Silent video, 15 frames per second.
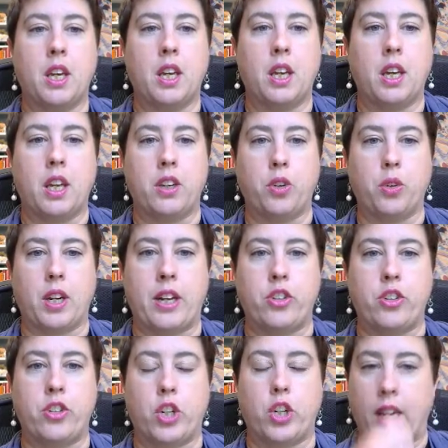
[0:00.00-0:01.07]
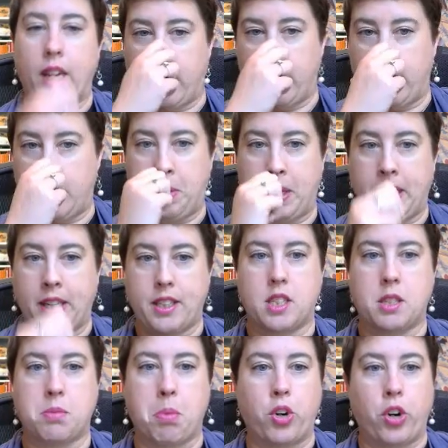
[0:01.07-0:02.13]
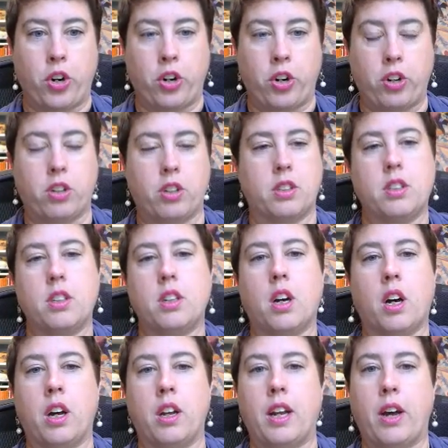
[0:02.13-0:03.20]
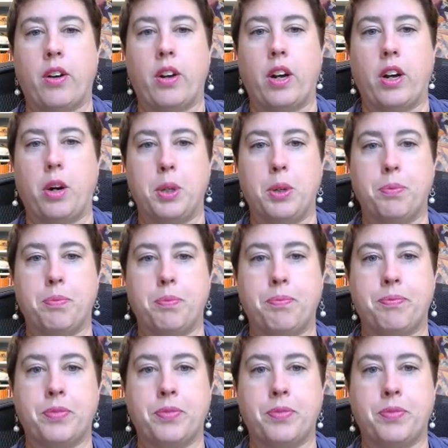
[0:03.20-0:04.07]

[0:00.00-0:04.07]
And you can educate it and make it smarter on how to help you.